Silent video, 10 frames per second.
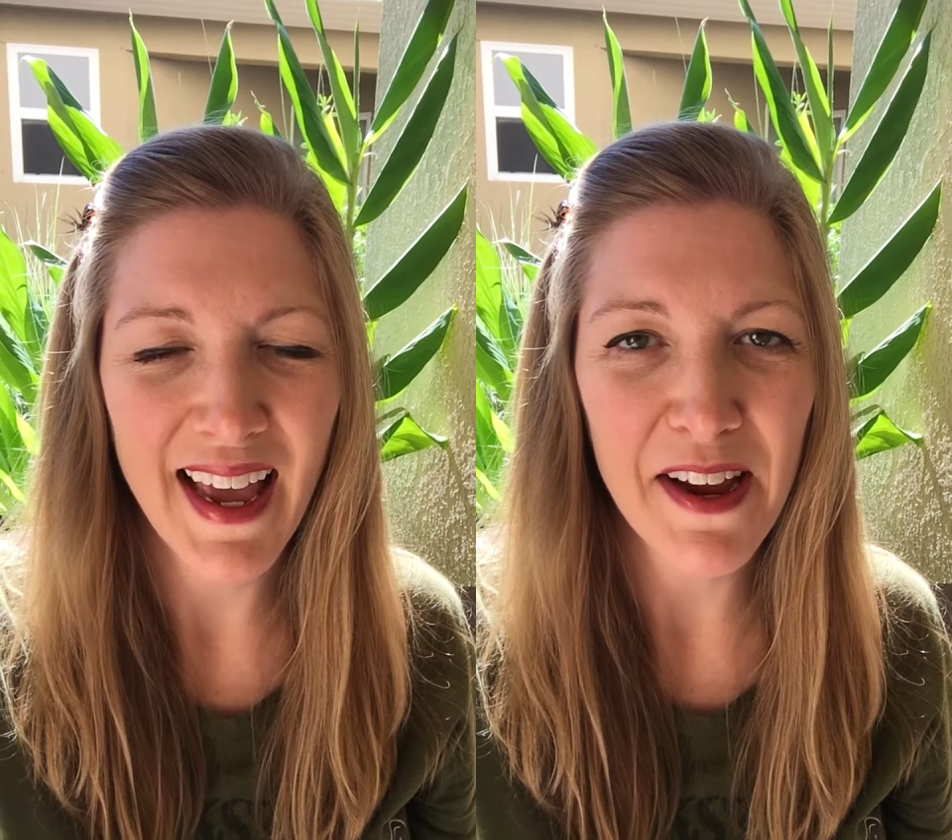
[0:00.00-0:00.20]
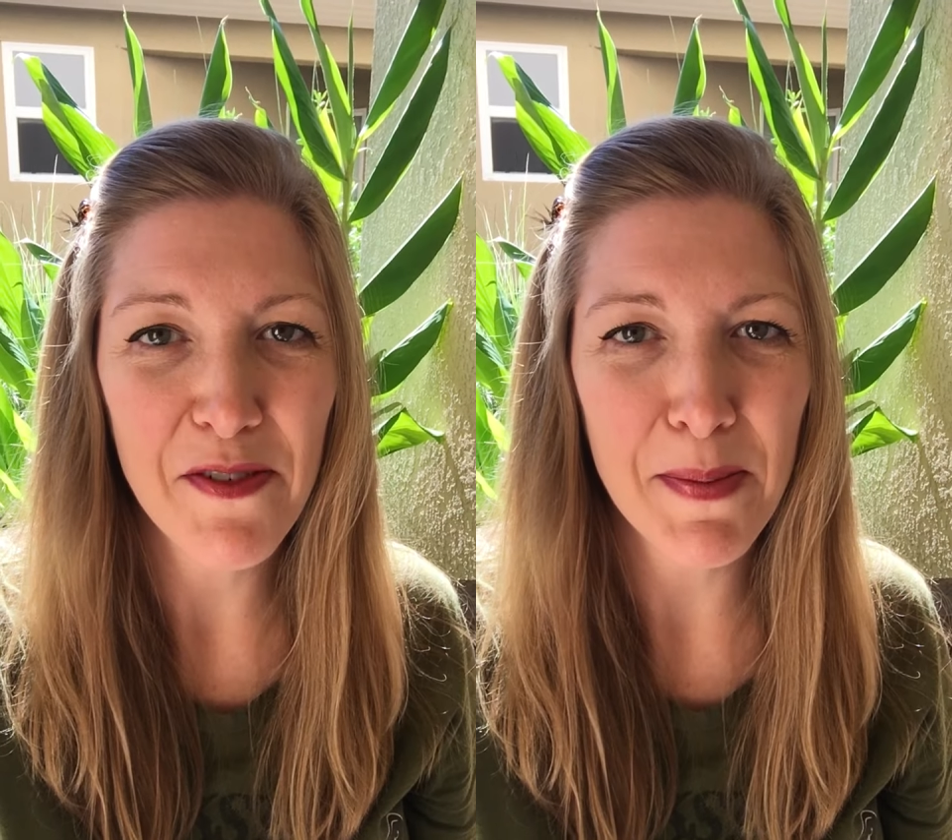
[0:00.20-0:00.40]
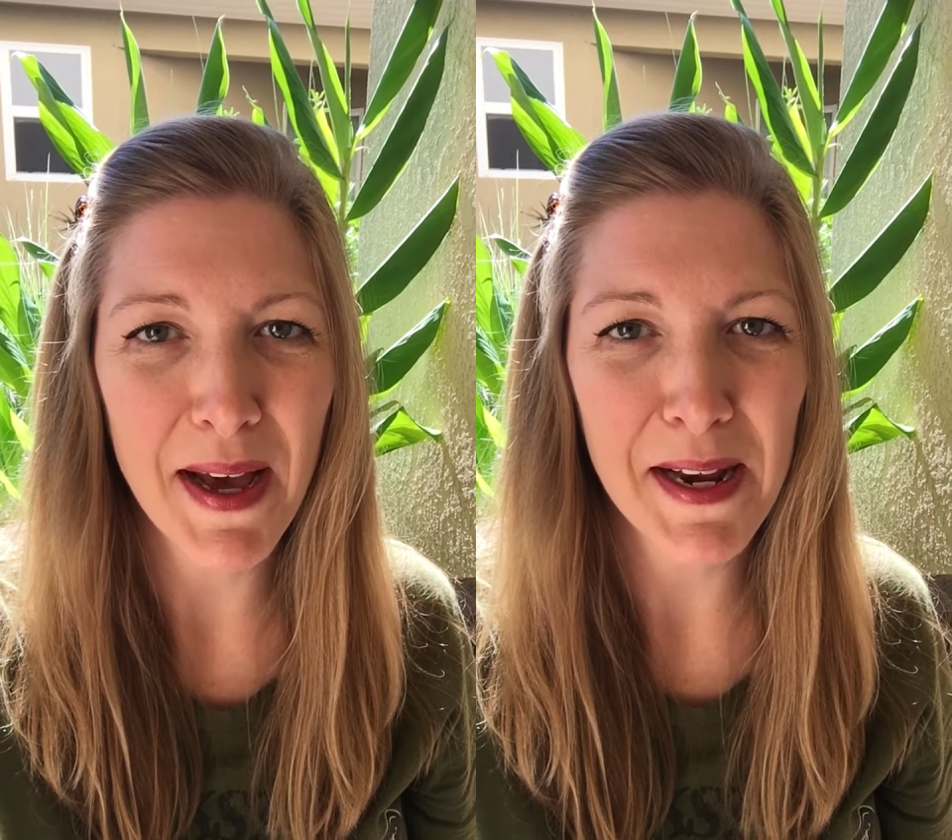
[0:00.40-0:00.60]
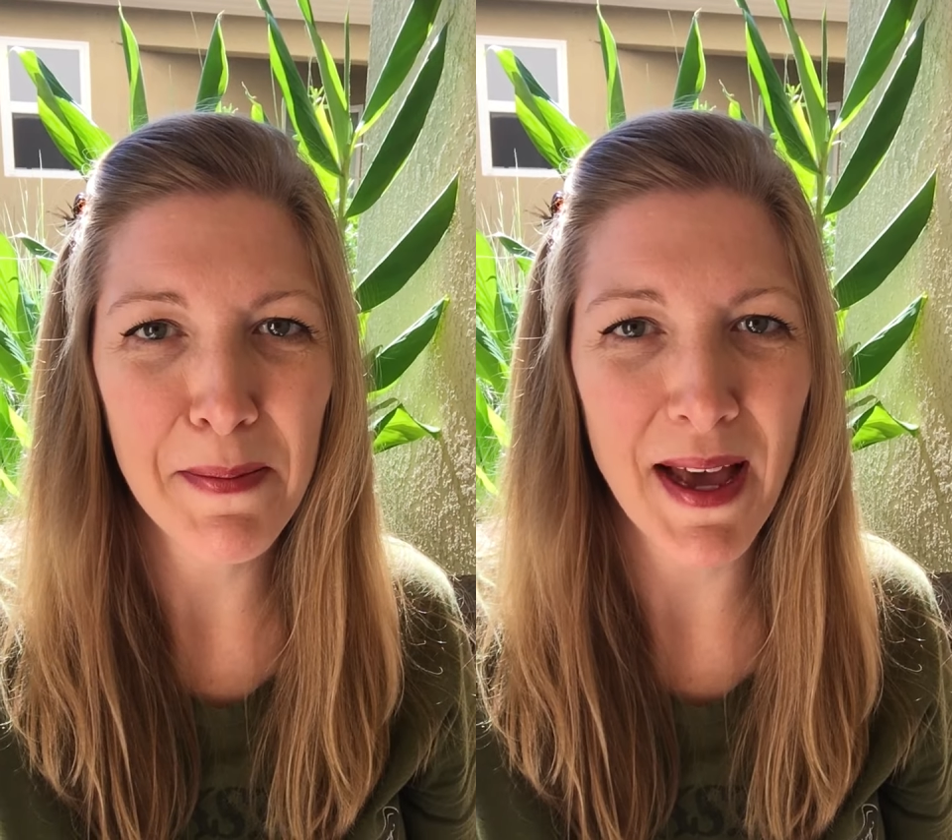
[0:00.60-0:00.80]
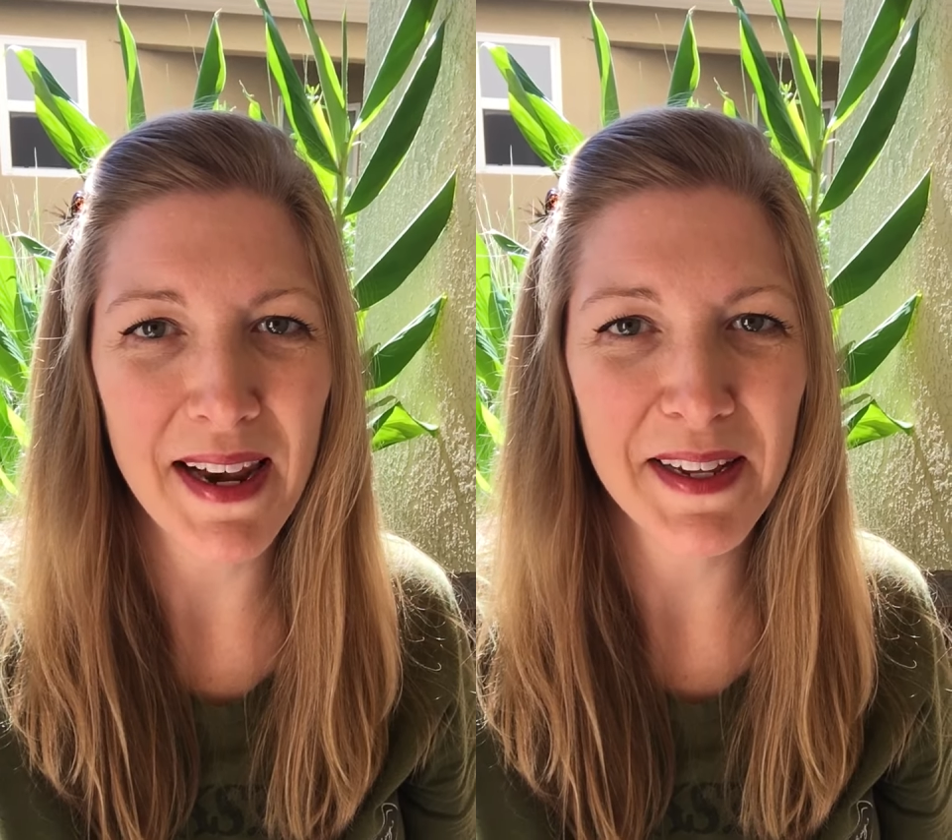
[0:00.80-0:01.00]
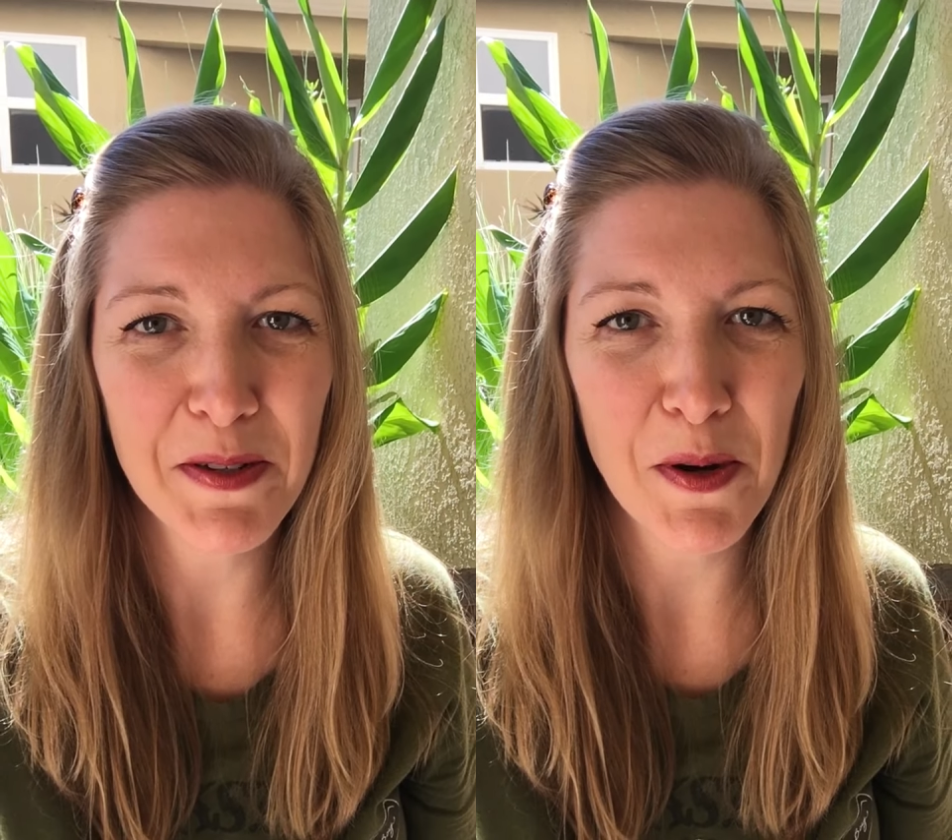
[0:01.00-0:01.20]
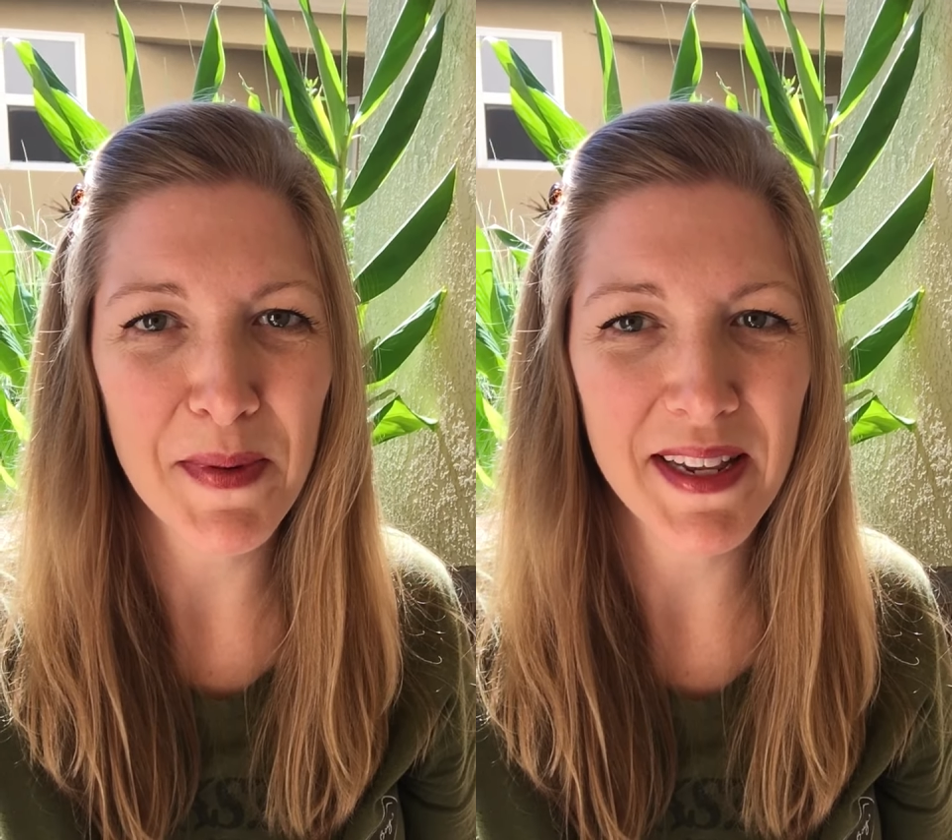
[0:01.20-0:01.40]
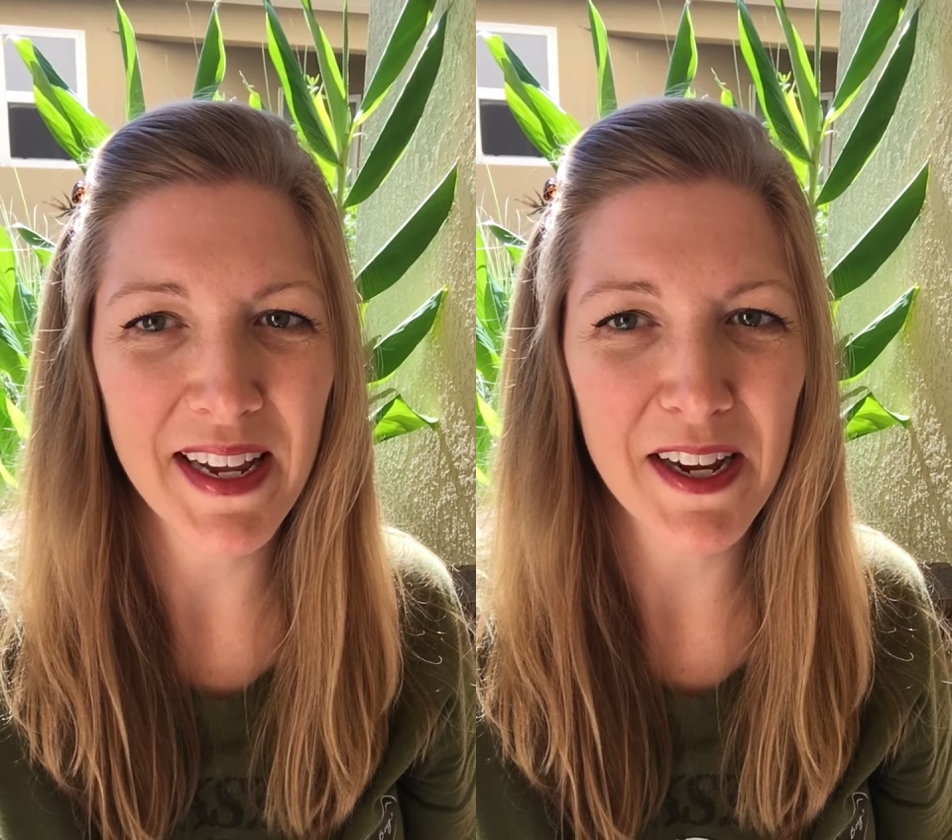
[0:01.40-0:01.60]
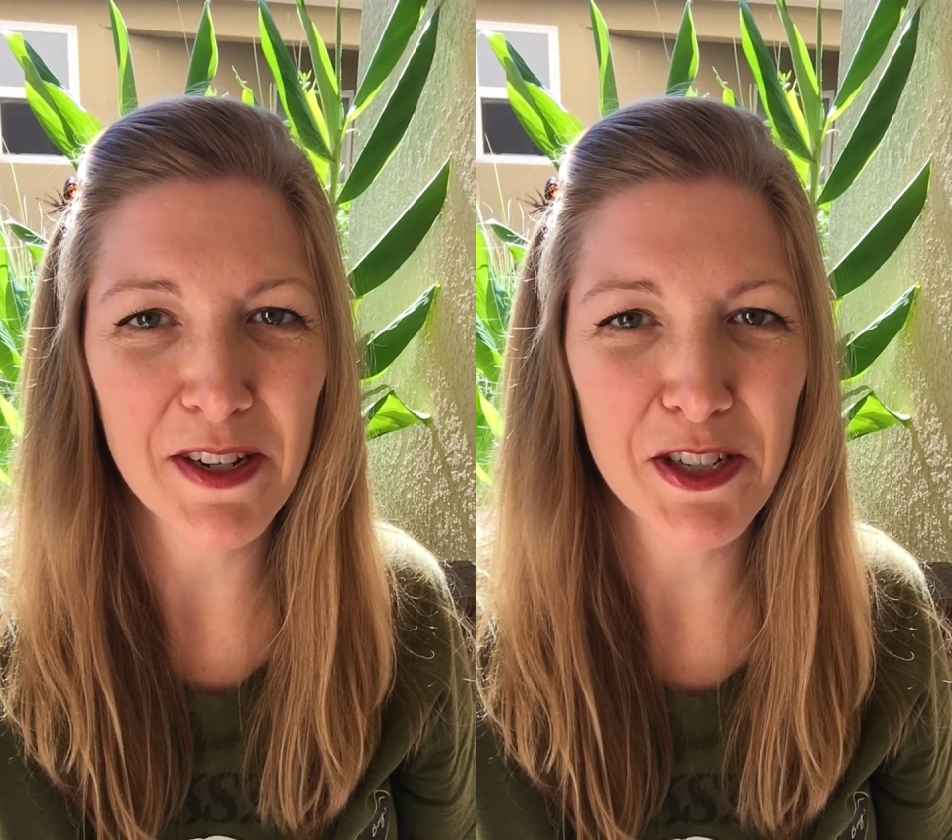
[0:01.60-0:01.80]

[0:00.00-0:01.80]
Hey everybody, Patty Dorman here,